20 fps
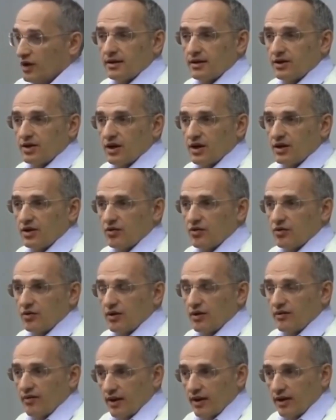
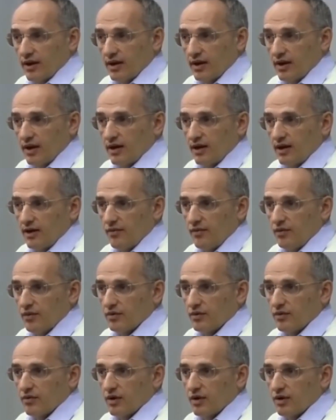Depression means a lack of air
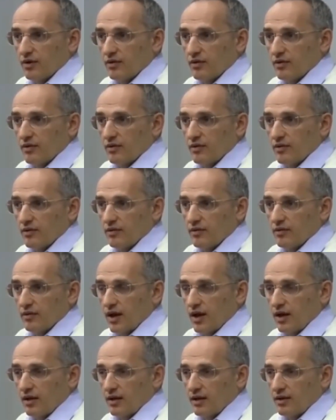energy.
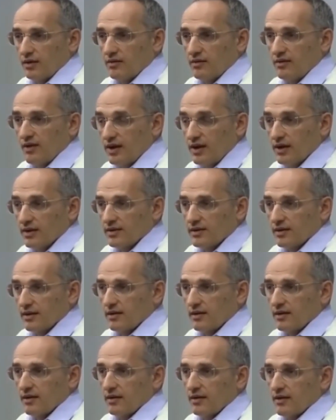Movement is needed.
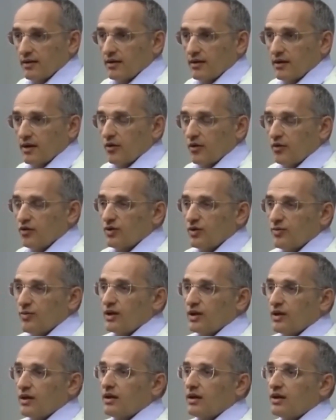A good
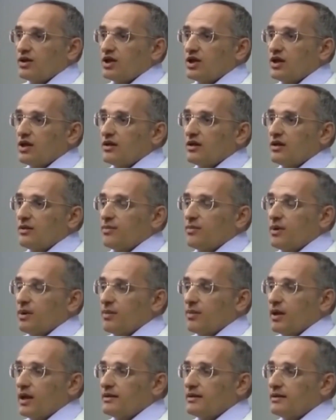method for treating
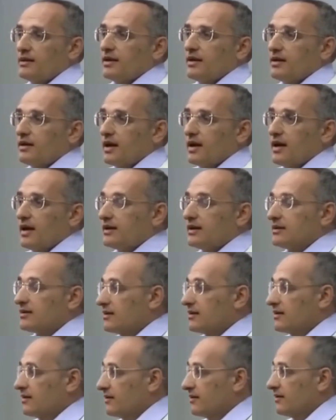depression is walking in the
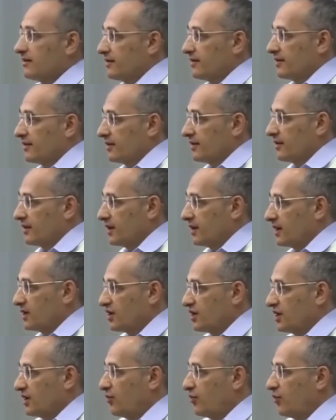forest.
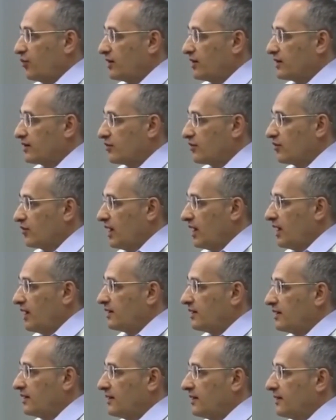When a person walks
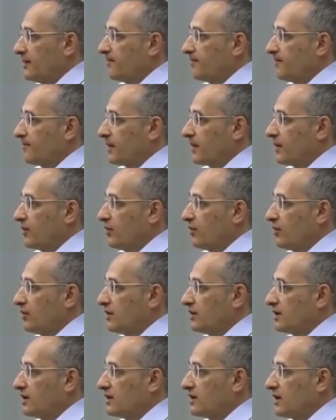in the forest, they
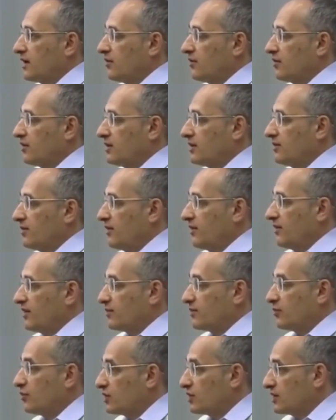connect with trees
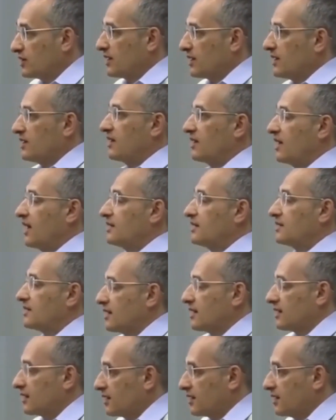which possess subtle
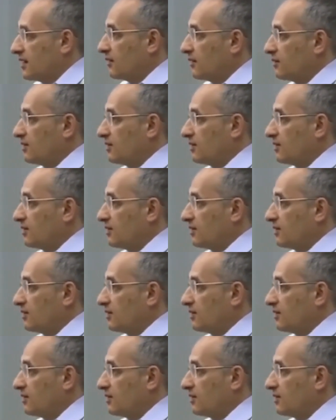energy.